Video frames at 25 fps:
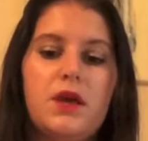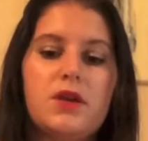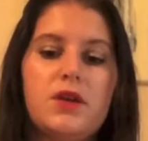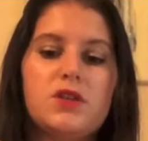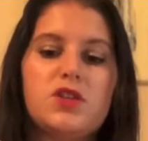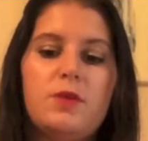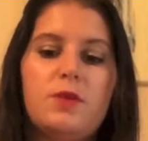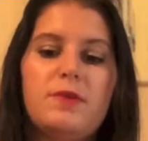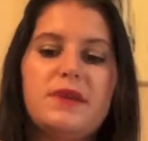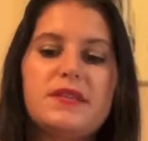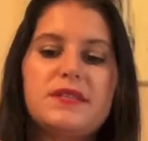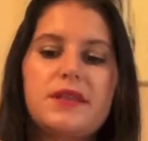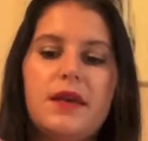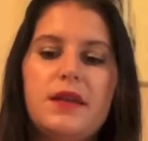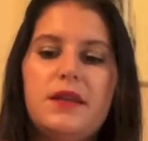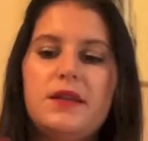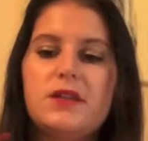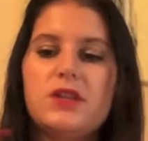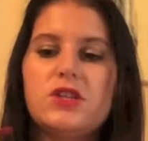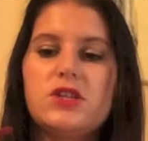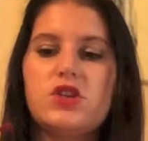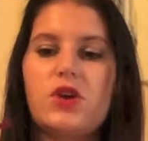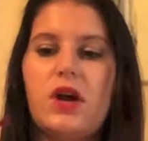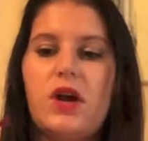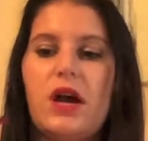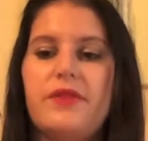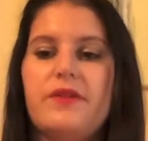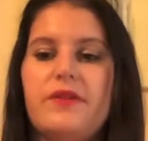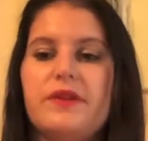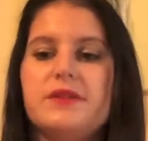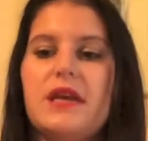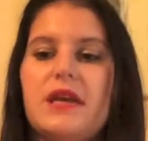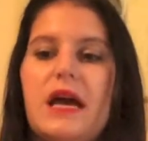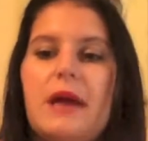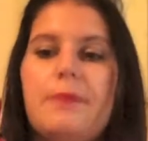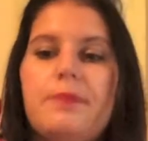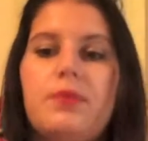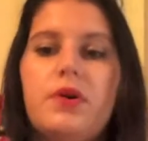So I'm excited to try this.
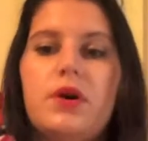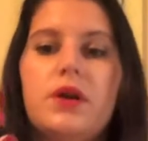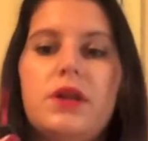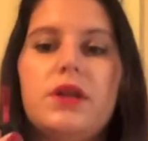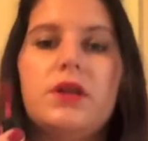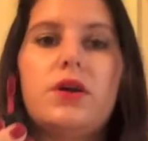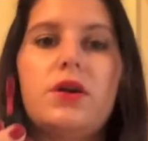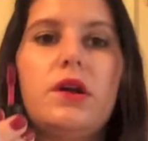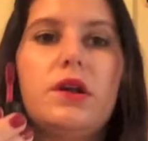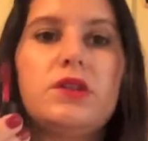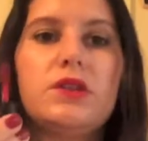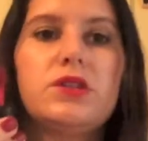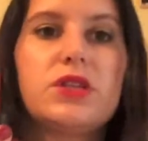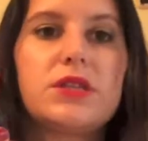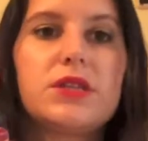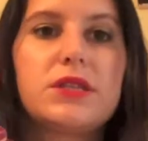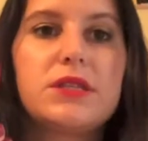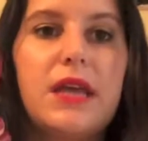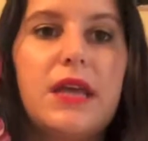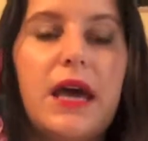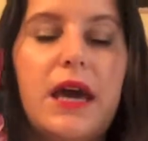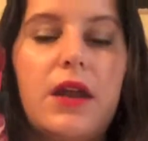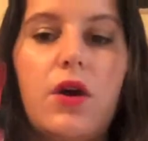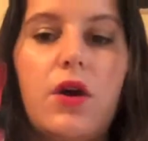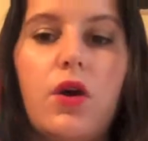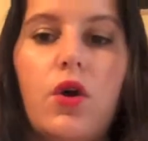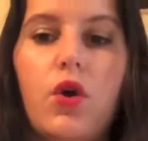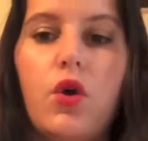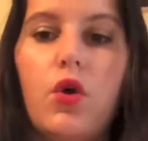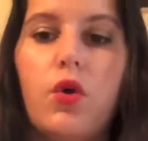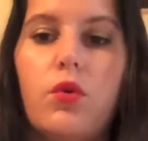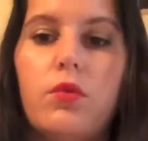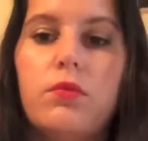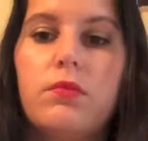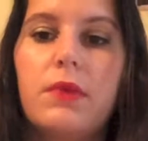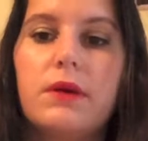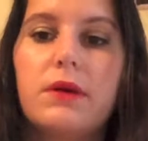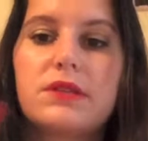I put it on just at
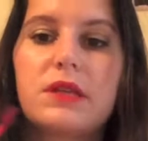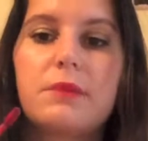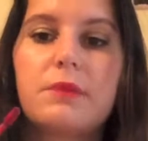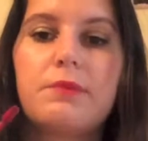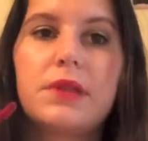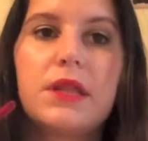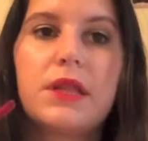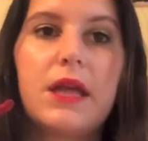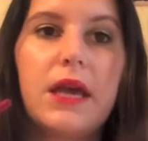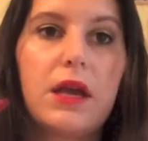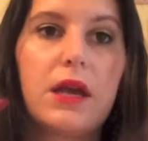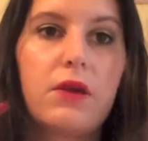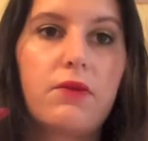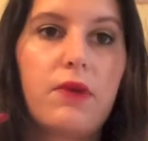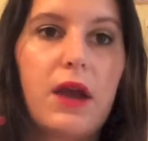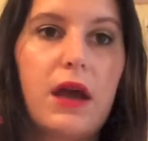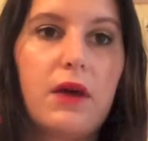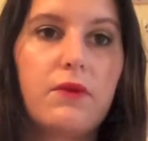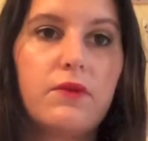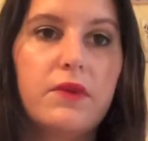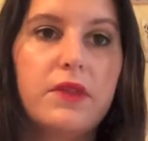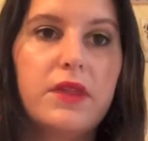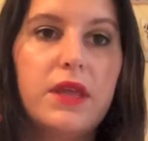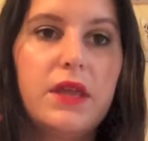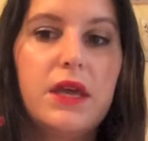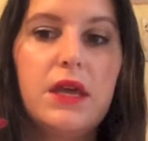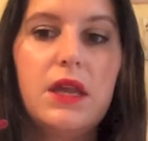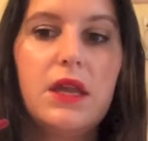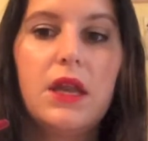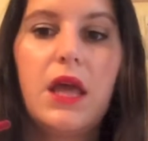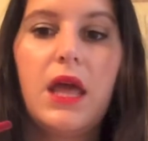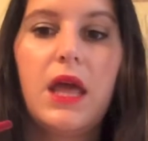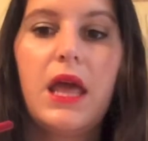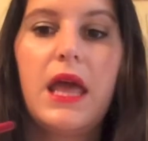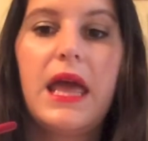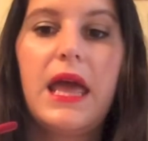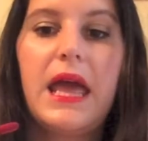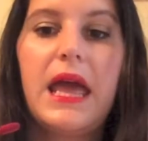home. I was like playing around with it,
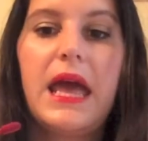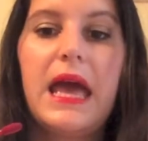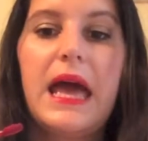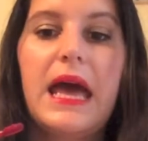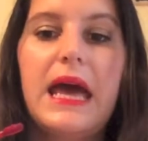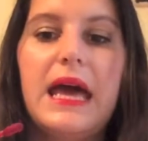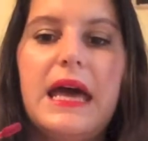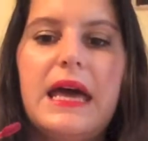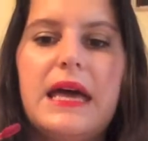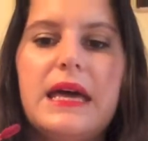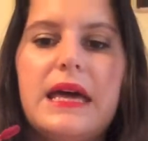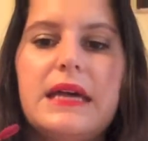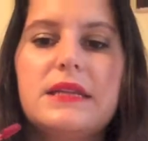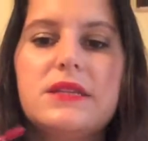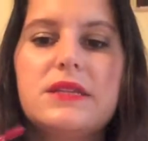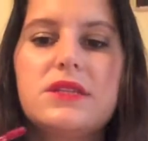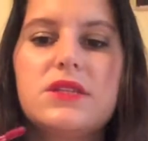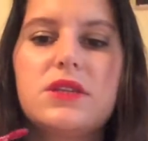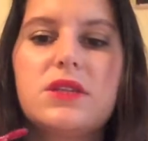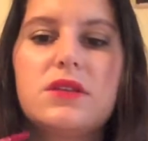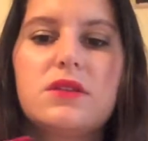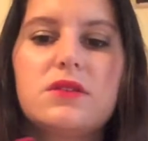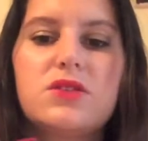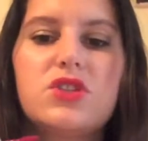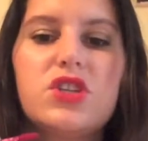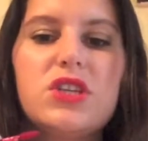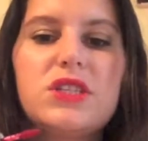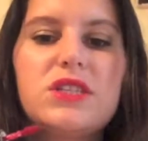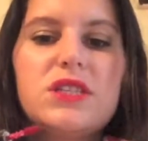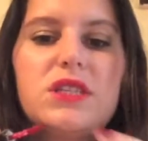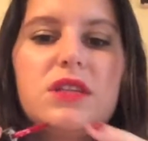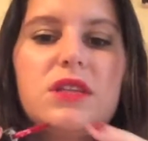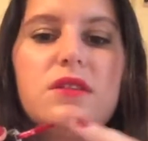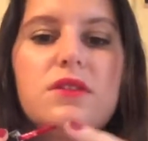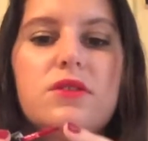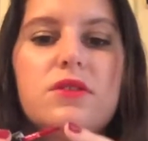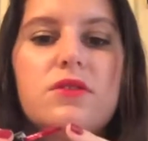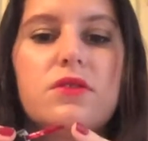and just
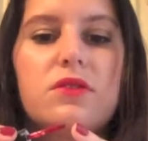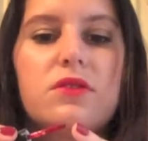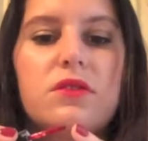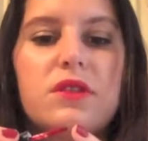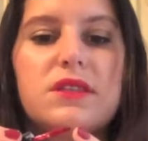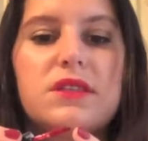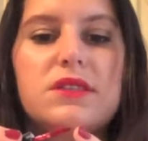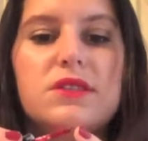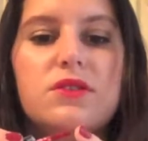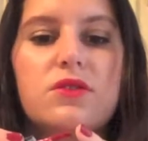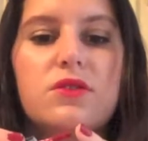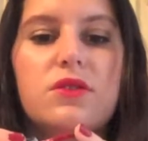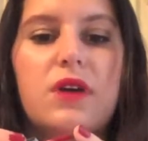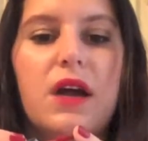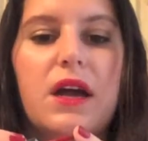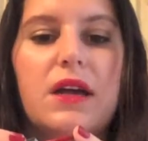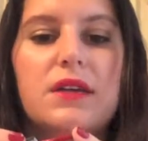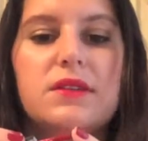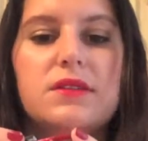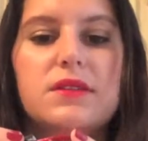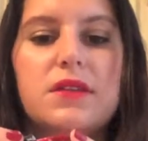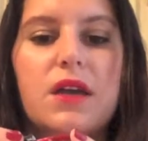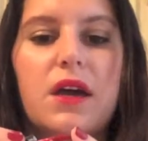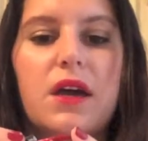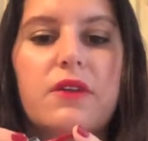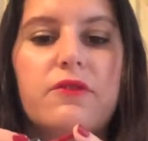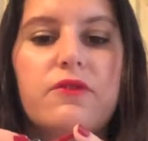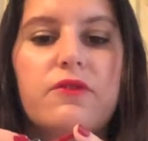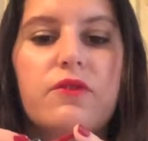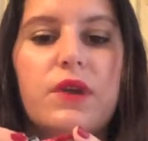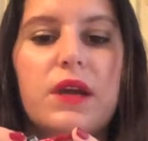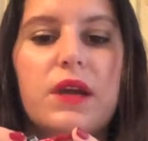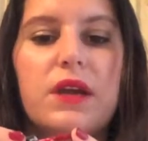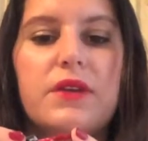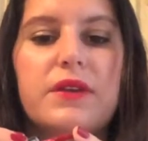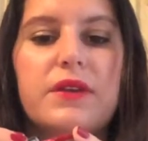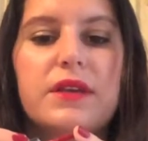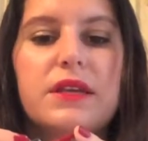this little guy is kind of
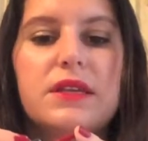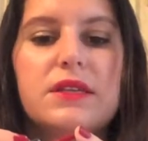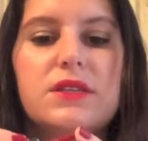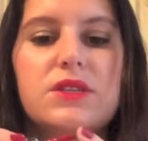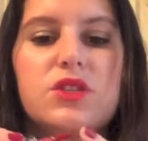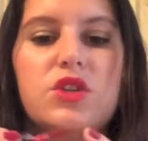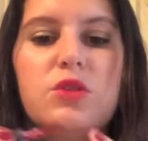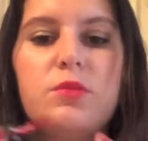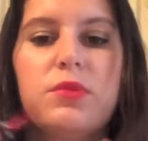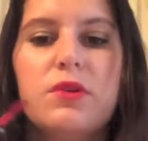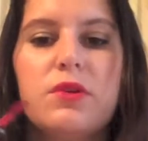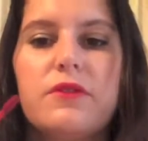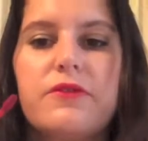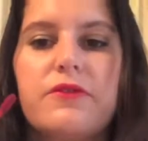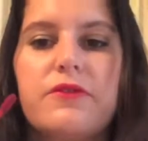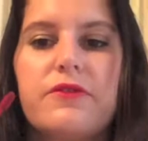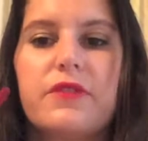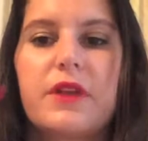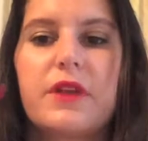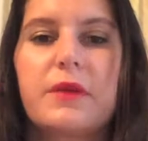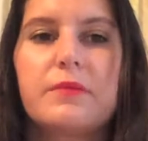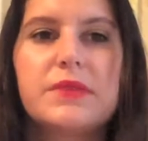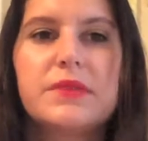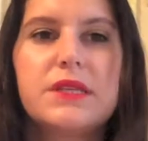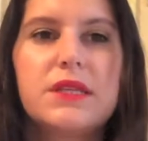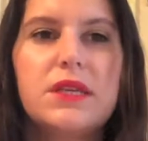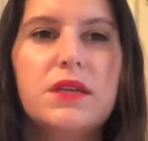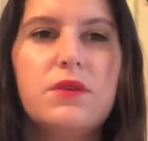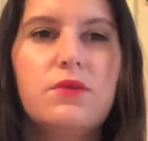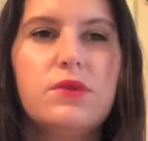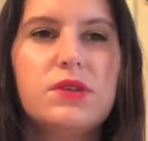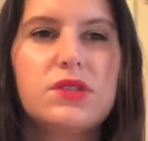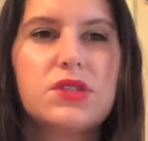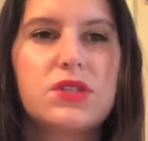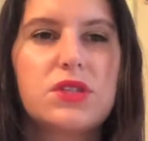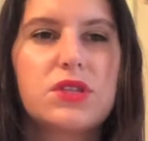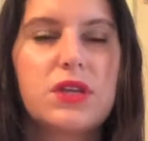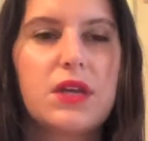weird. Like he's super flimsy,
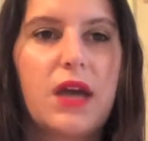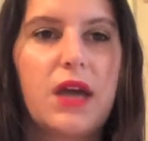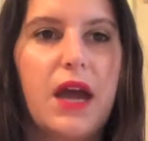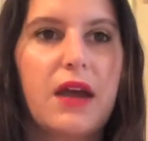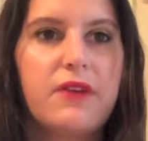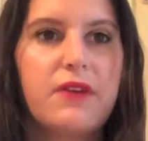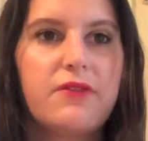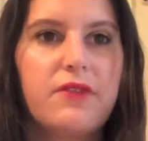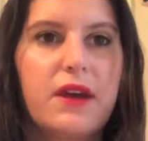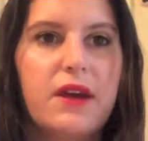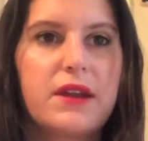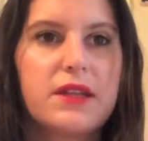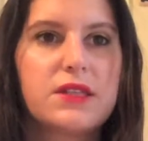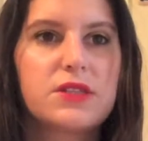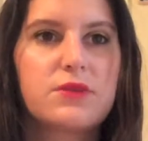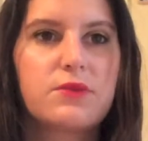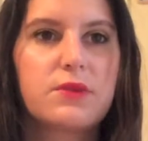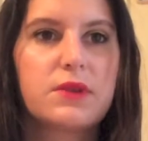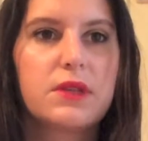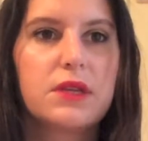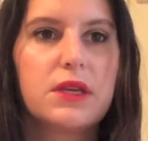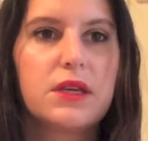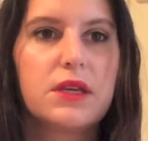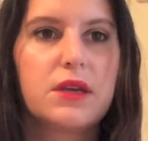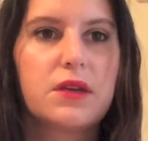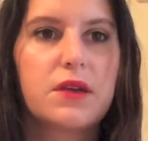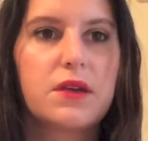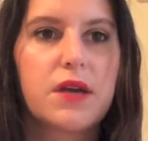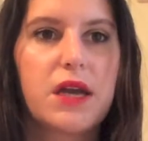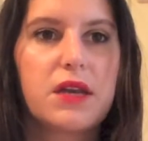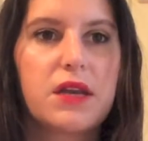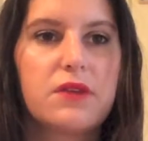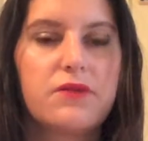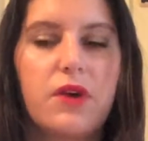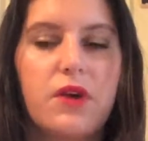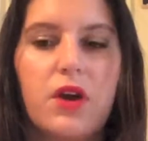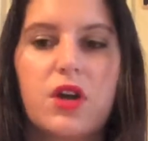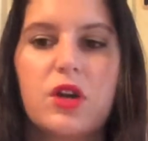which I find it's really kind
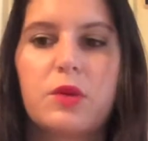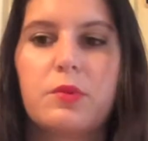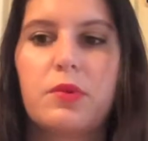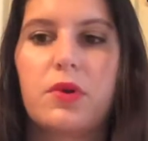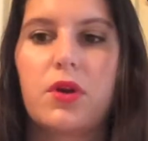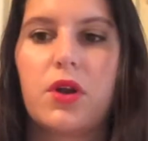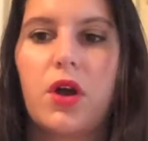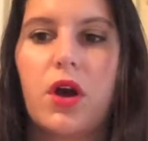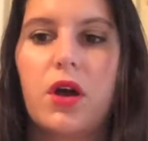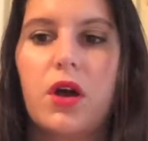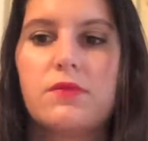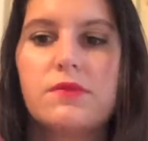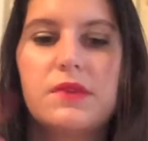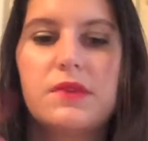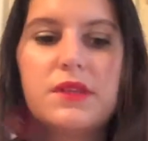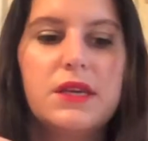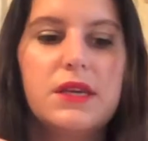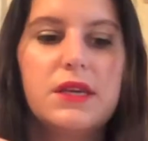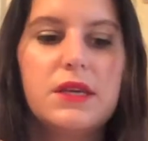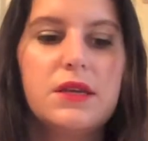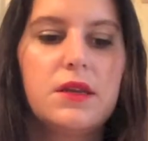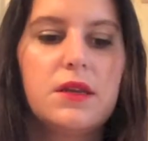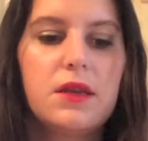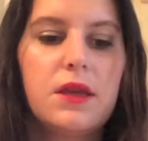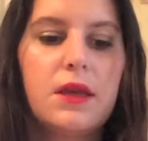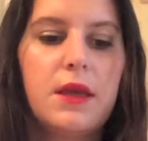of hard to put on with it.